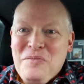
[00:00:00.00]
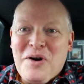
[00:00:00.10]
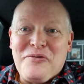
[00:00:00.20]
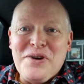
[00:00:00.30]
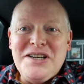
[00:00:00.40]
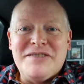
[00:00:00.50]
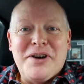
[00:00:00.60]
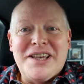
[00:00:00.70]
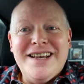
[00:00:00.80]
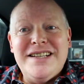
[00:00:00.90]
One for each of
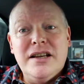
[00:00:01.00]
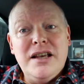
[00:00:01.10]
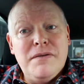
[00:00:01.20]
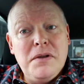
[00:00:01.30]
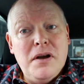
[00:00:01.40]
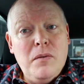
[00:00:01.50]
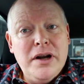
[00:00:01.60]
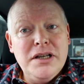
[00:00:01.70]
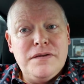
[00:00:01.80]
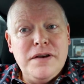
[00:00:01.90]
my kids, even though
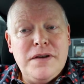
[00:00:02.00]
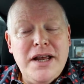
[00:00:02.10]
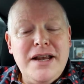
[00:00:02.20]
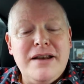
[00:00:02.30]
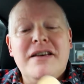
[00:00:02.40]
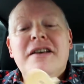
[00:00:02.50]
one is 15.